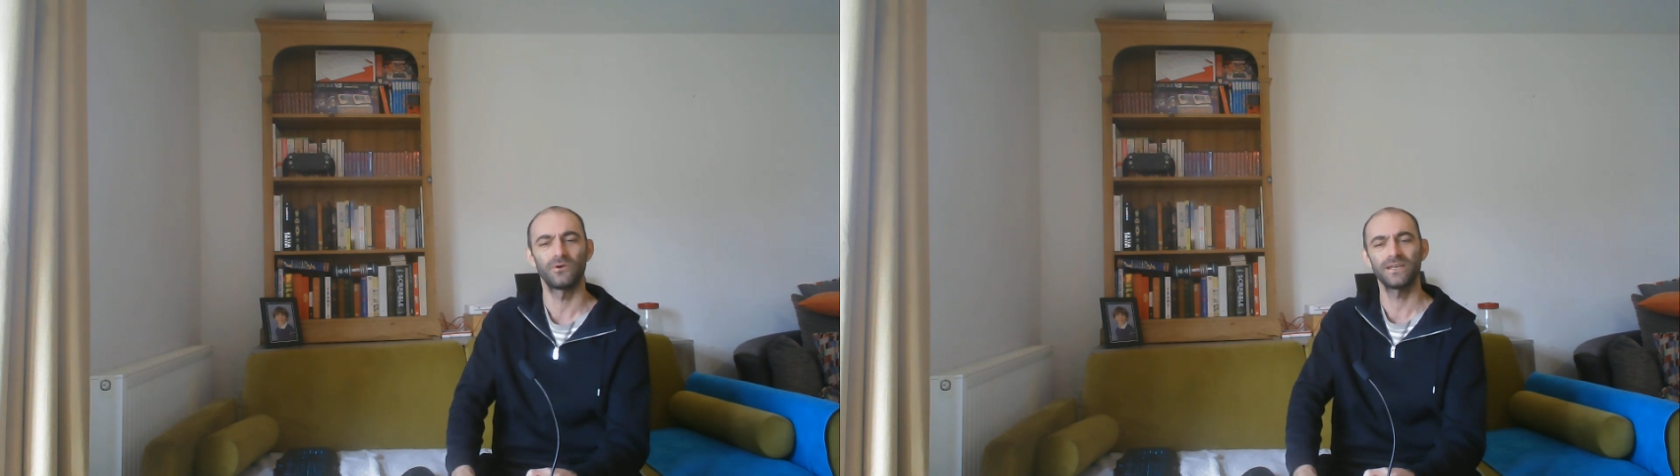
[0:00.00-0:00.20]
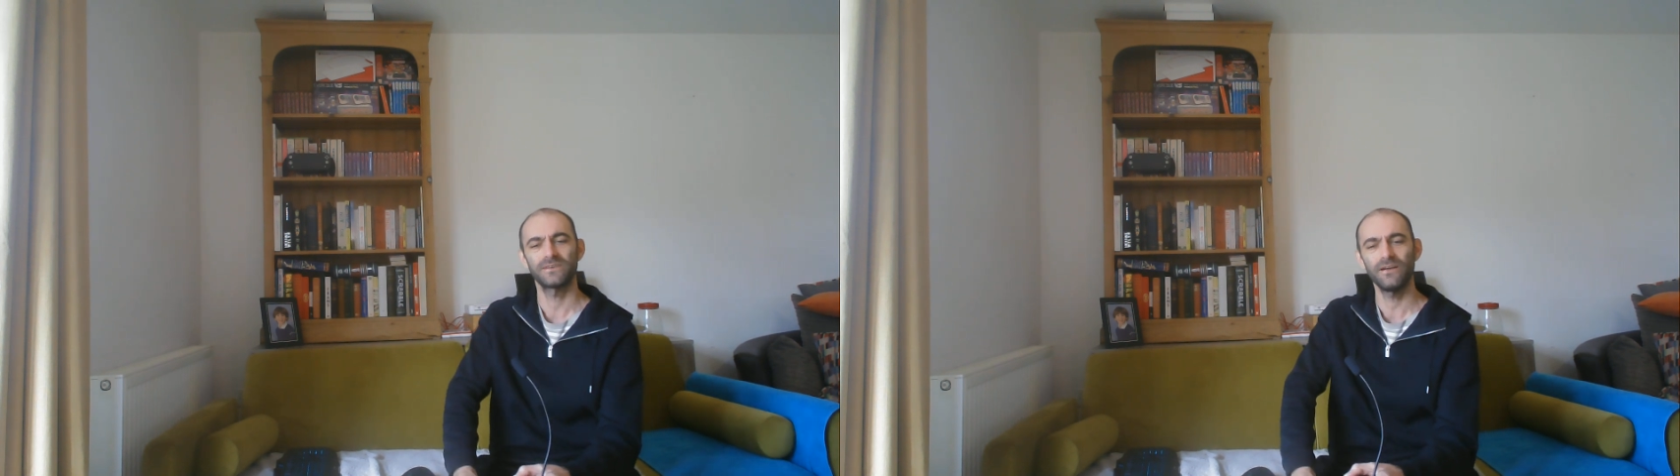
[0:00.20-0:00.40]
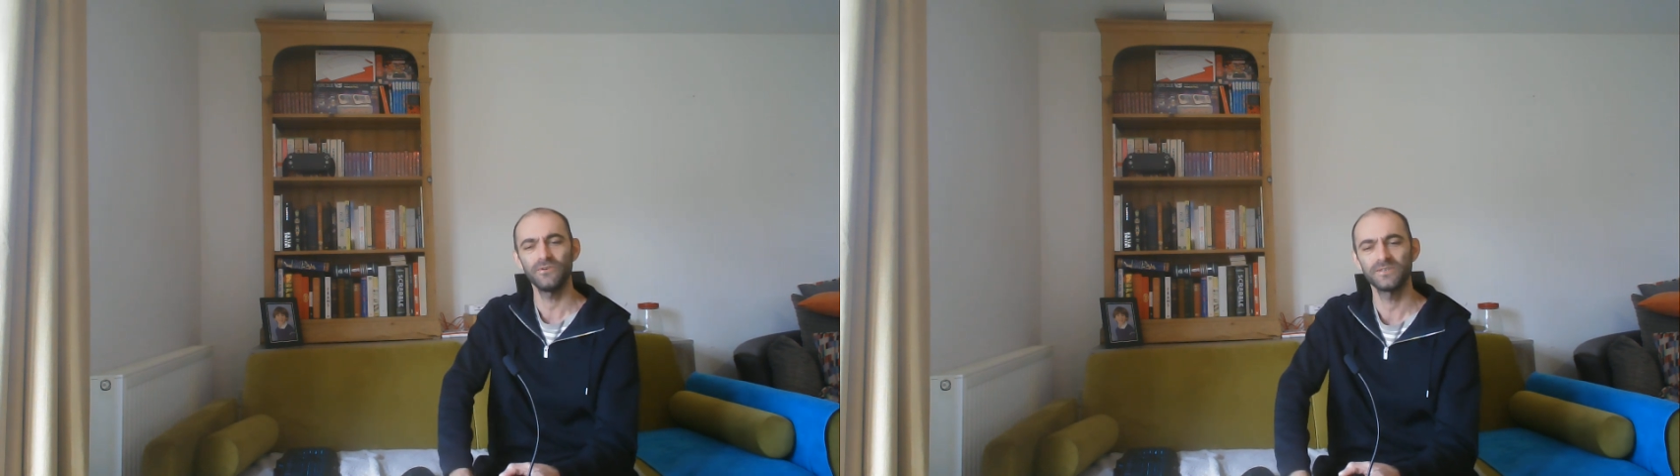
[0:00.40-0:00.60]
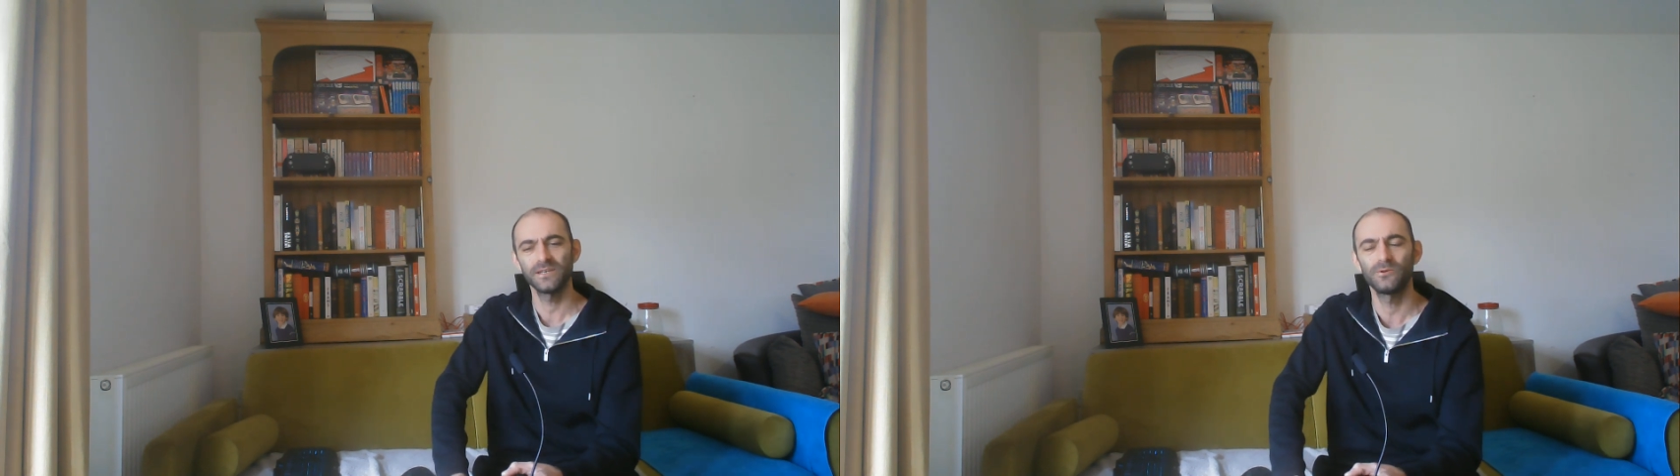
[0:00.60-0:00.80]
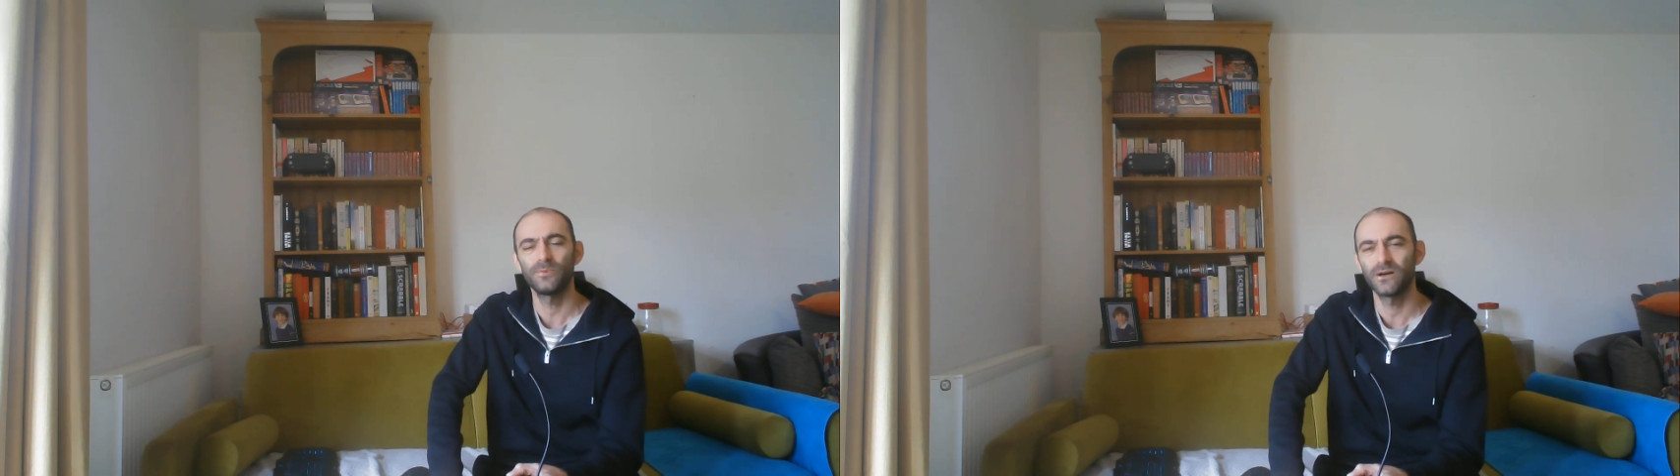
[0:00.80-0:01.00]
It's every
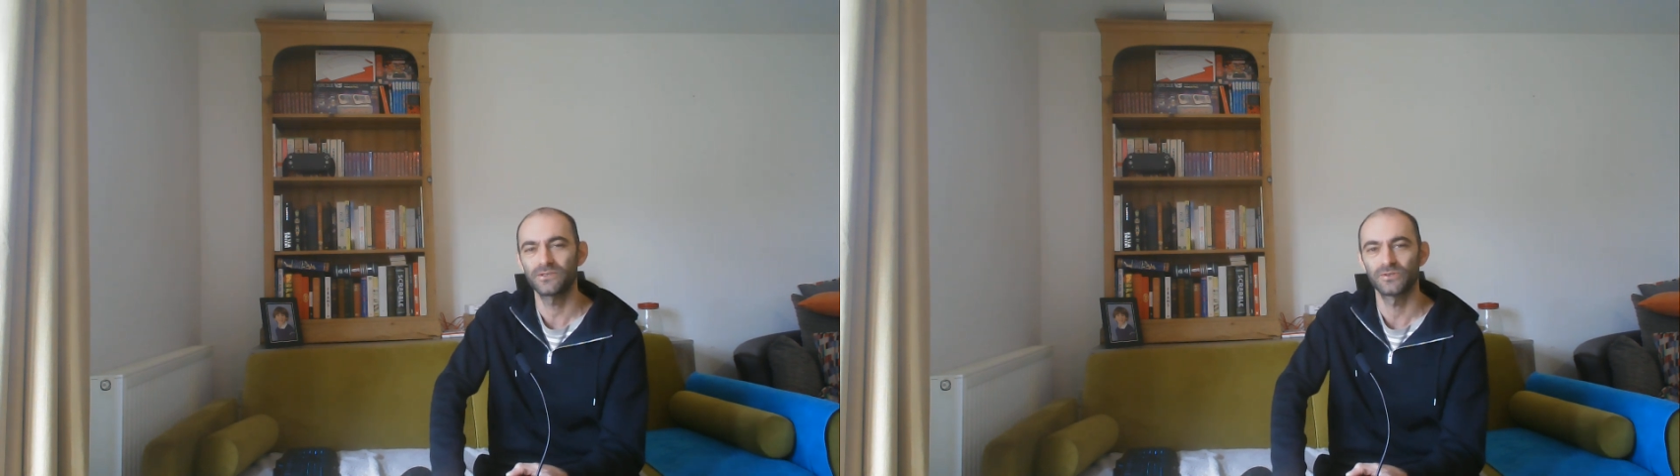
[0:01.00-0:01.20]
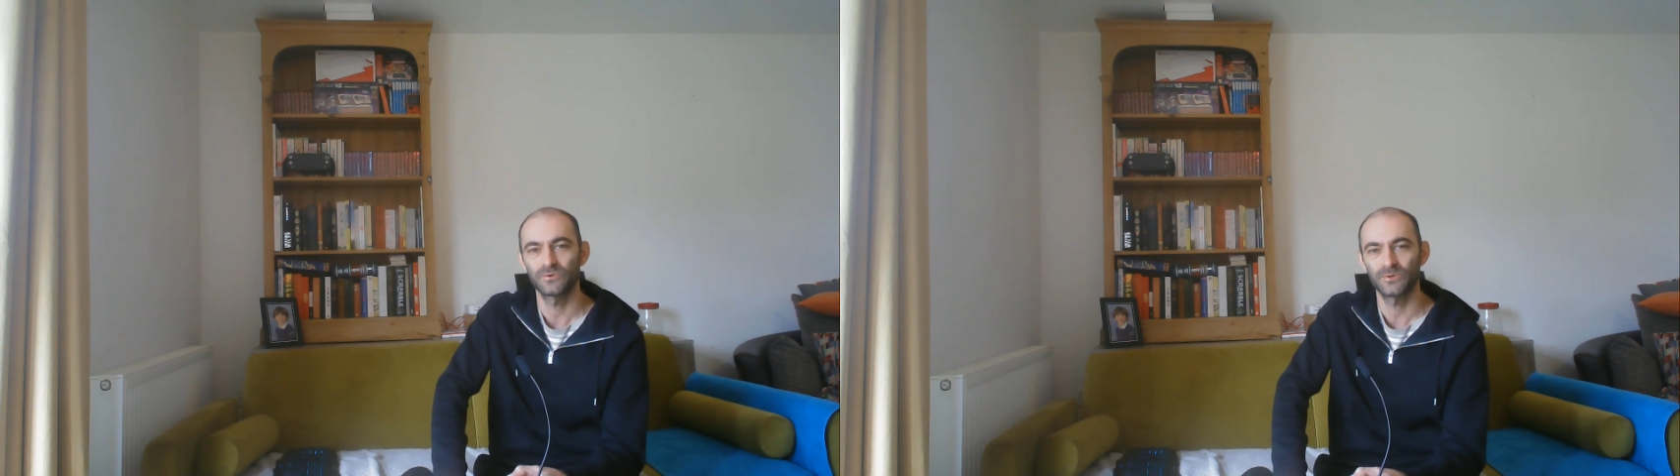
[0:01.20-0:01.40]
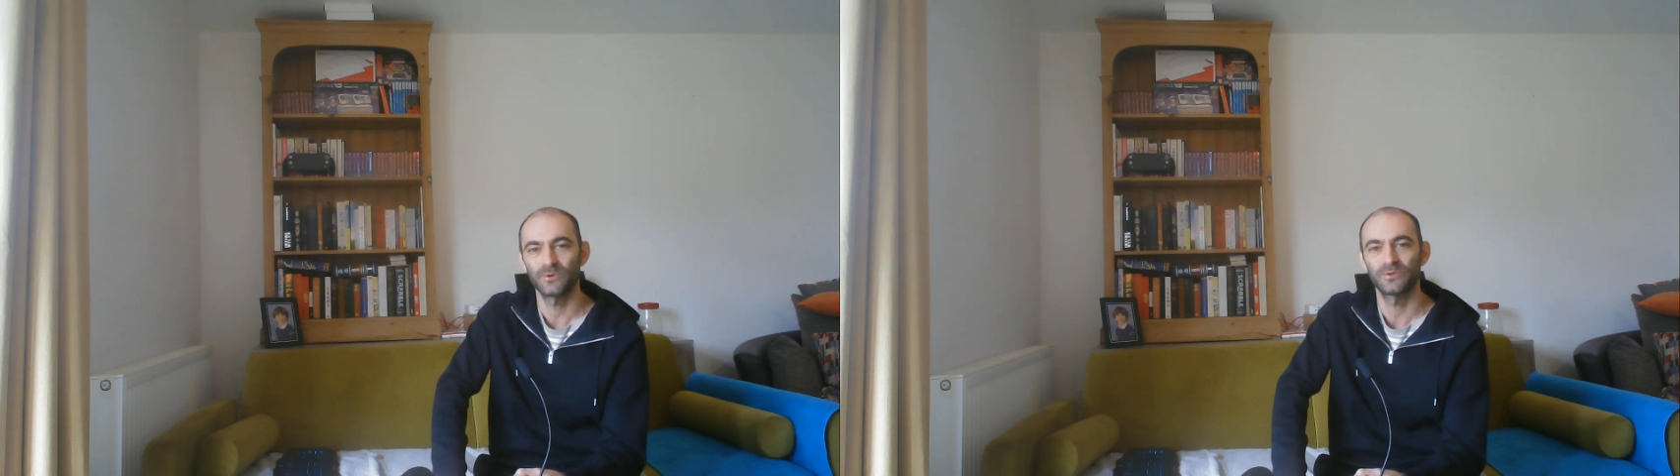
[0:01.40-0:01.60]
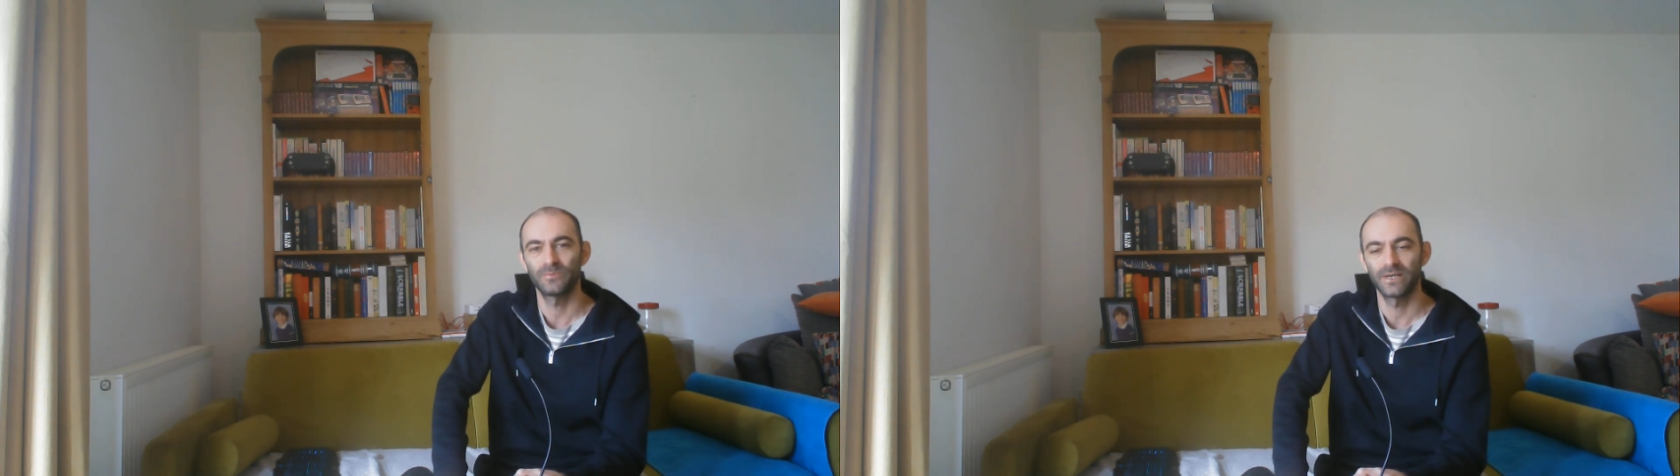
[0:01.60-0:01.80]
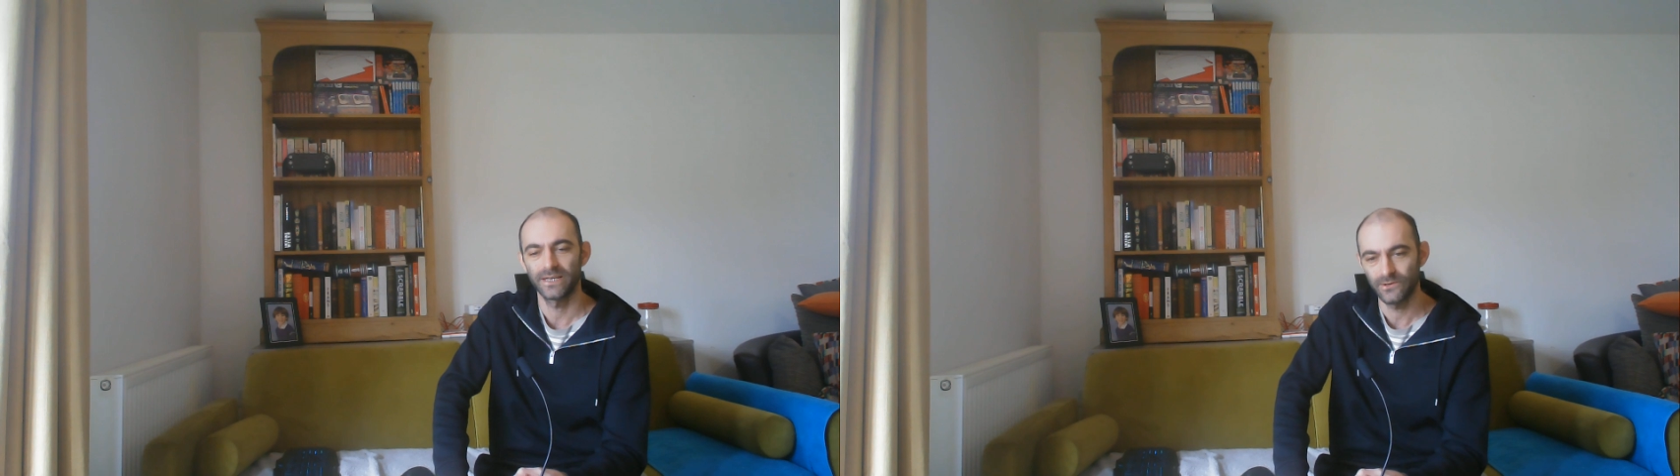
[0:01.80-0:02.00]
single person's
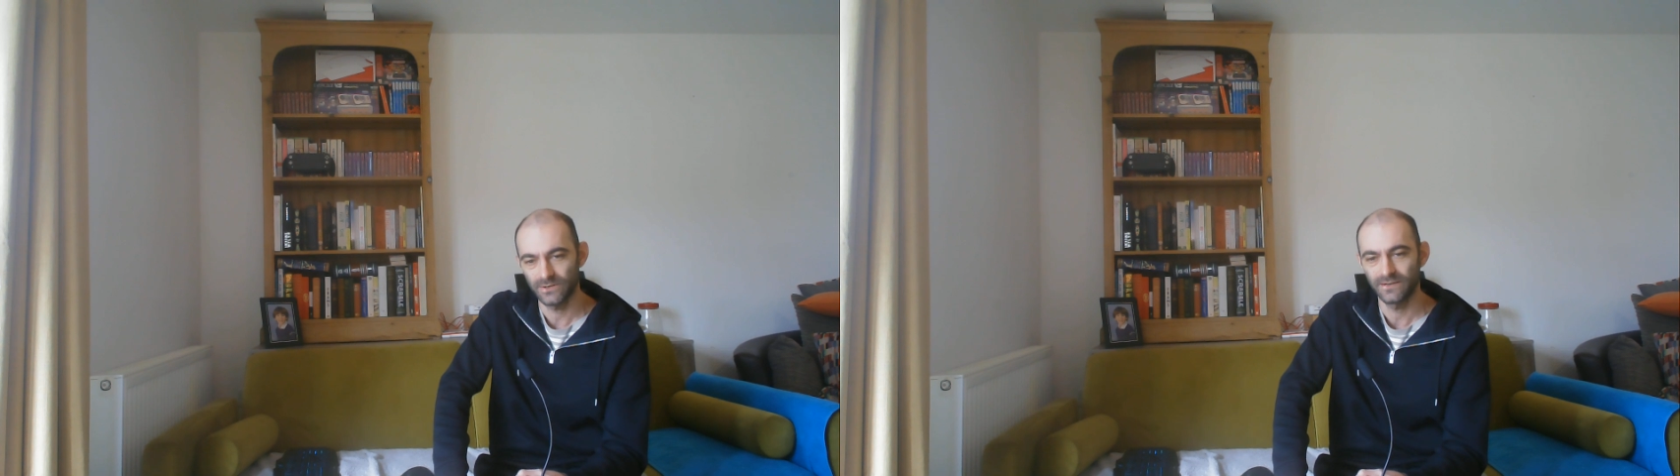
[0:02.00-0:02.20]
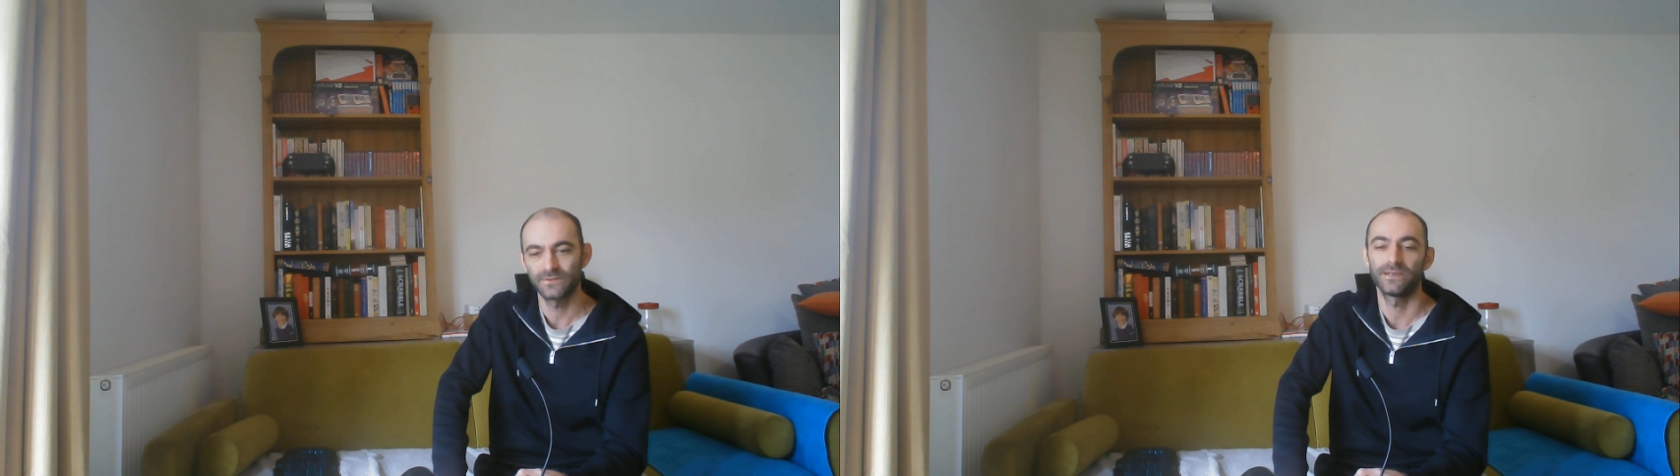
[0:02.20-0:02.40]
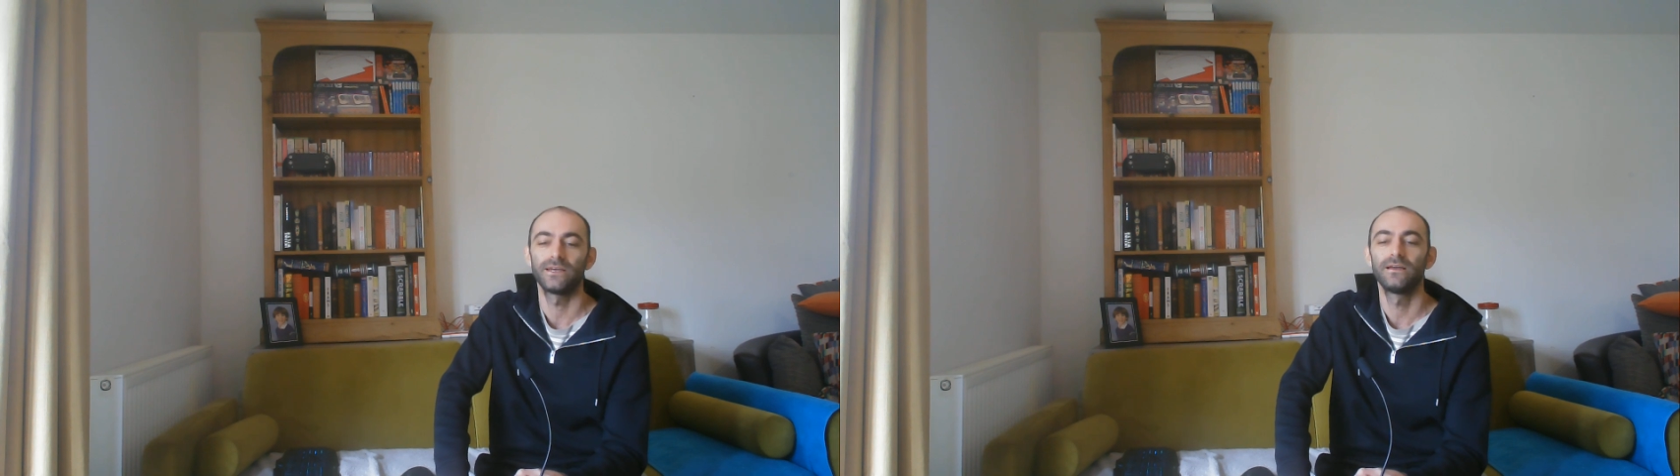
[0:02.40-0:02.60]
responsibility who lives here,